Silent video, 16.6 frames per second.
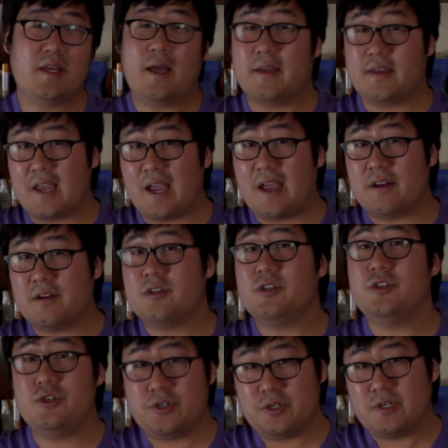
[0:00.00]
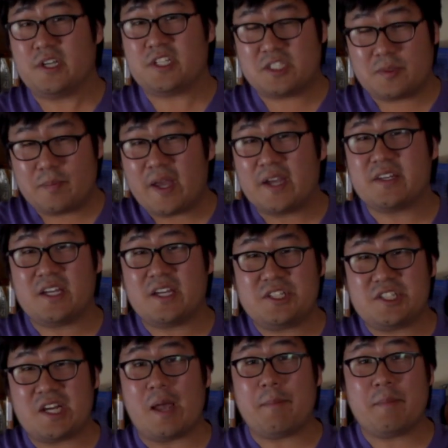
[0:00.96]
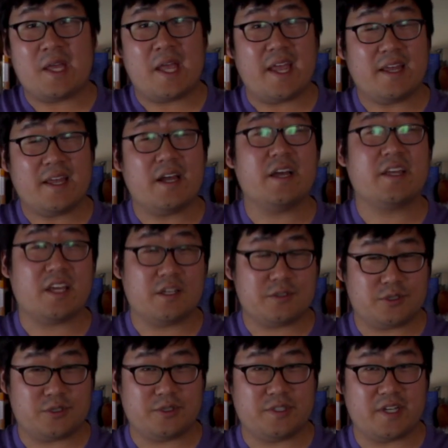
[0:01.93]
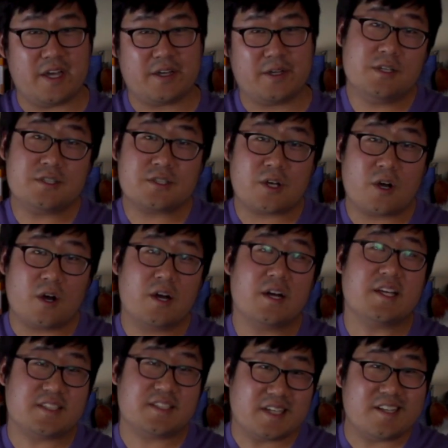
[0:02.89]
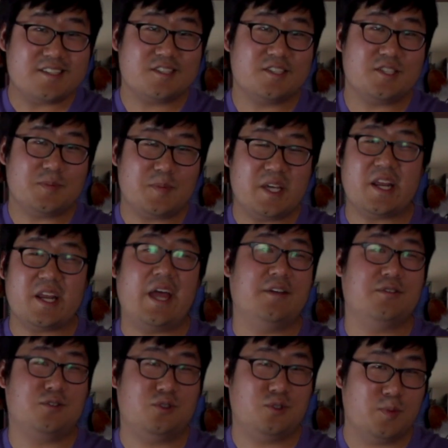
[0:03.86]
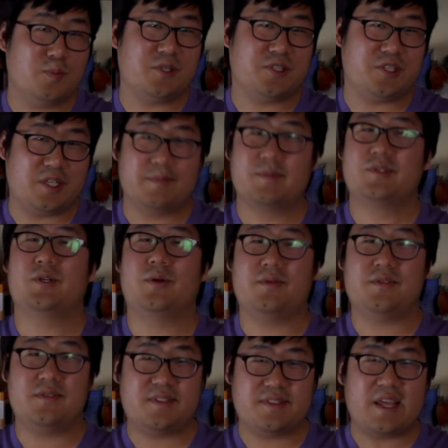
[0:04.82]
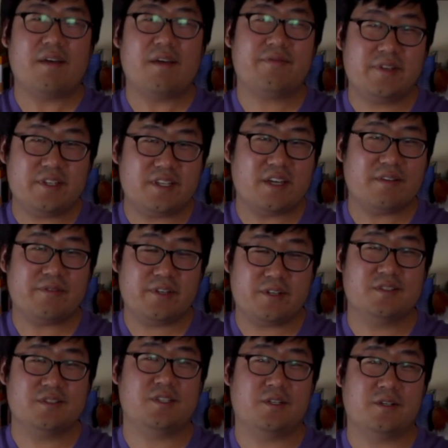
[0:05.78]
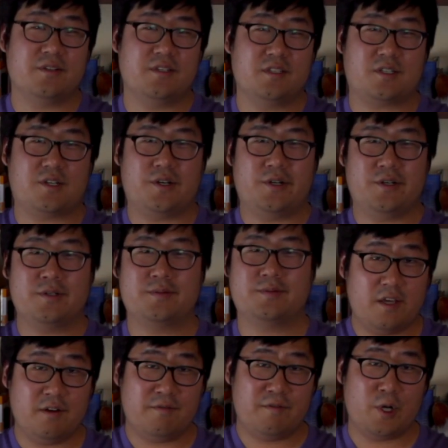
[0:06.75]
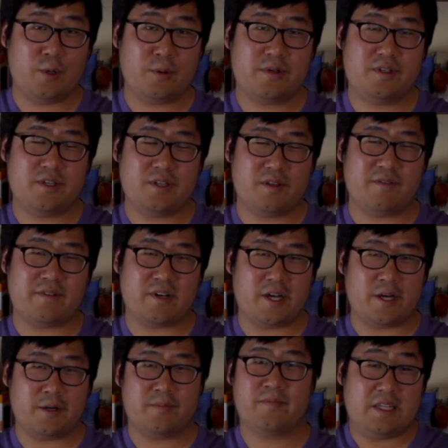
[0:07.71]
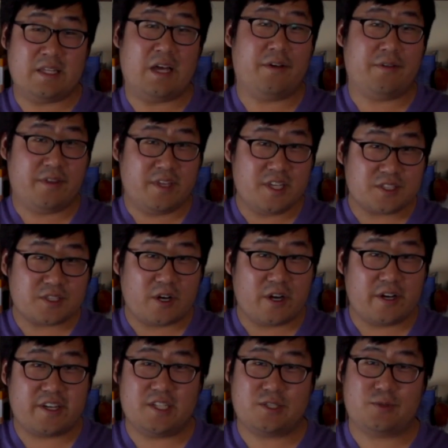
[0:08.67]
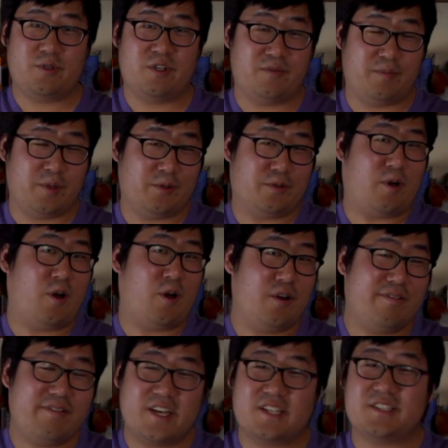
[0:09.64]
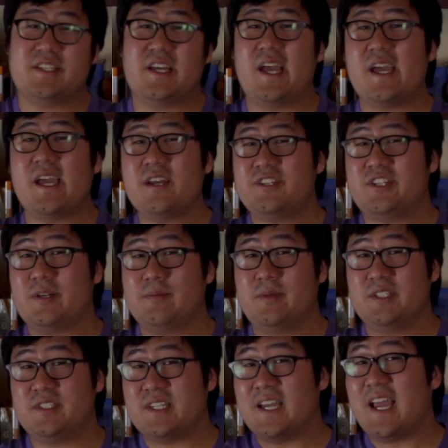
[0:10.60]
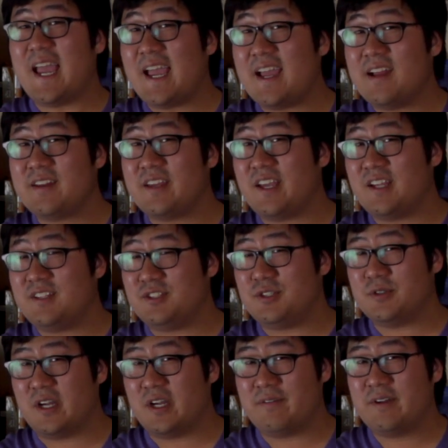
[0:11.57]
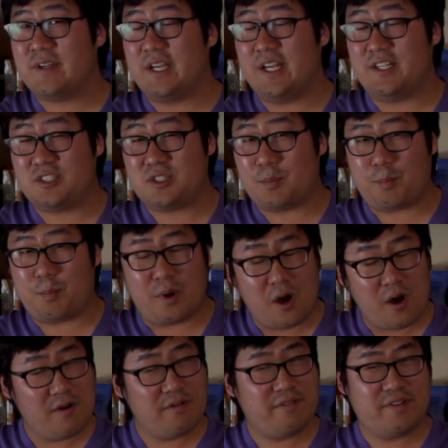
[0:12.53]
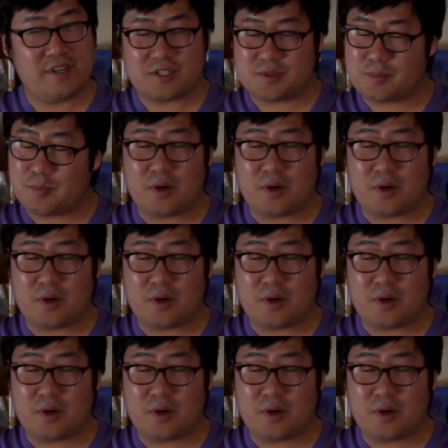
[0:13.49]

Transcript: Again, you should expect enchantment hate against your deck. This card is instant speed and super cheap, so definitely consider this card. Invoke the Divine. Now, this card gets rid of both artifacts and enchantments and gains you life. It's the perfect